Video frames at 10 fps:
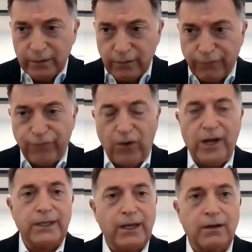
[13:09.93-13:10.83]

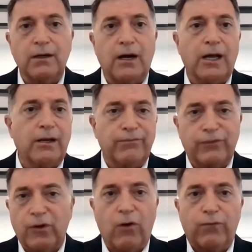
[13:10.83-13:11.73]
define our lives
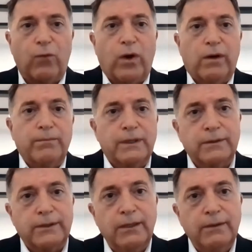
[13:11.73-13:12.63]

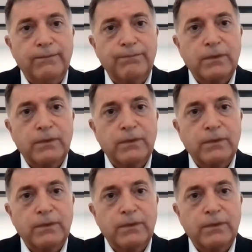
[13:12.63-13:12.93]
overwhelmingly,